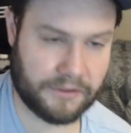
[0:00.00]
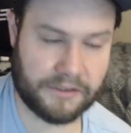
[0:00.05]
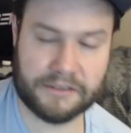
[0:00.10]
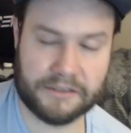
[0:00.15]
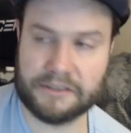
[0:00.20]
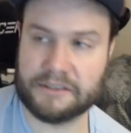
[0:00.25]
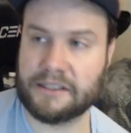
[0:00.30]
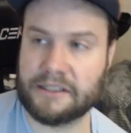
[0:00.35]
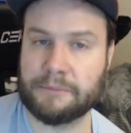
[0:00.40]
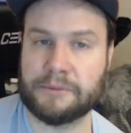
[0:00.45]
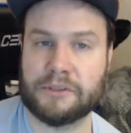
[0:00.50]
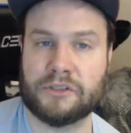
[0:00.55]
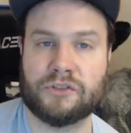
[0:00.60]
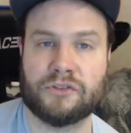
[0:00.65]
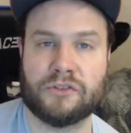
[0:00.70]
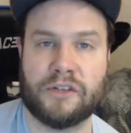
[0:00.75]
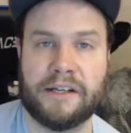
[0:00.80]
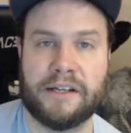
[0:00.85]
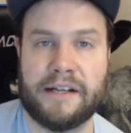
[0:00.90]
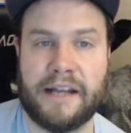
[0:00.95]
this is coming
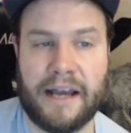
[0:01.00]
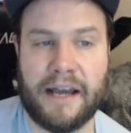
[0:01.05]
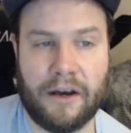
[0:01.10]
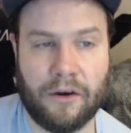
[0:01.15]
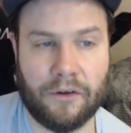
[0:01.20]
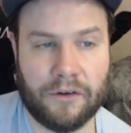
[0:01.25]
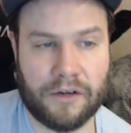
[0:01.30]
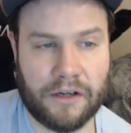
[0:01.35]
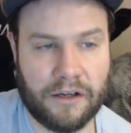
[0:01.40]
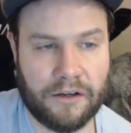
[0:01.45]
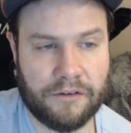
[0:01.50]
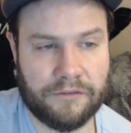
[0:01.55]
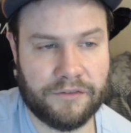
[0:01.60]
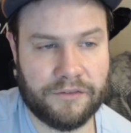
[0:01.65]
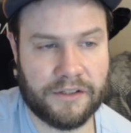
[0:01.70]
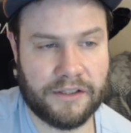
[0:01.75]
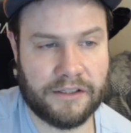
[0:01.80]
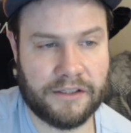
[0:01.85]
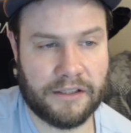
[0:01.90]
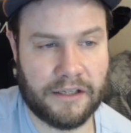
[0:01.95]
straight out of
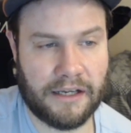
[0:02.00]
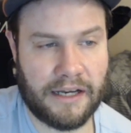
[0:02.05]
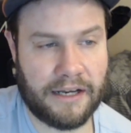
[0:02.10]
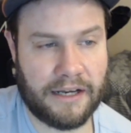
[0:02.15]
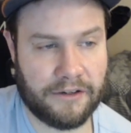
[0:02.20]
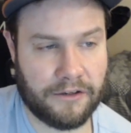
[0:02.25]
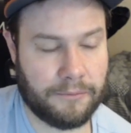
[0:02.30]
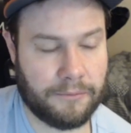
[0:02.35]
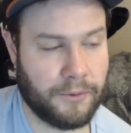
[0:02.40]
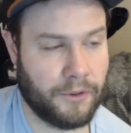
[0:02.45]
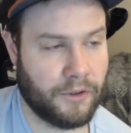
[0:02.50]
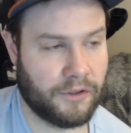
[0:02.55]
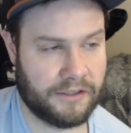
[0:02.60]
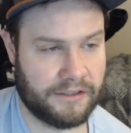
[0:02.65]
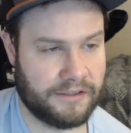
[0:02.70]
the book,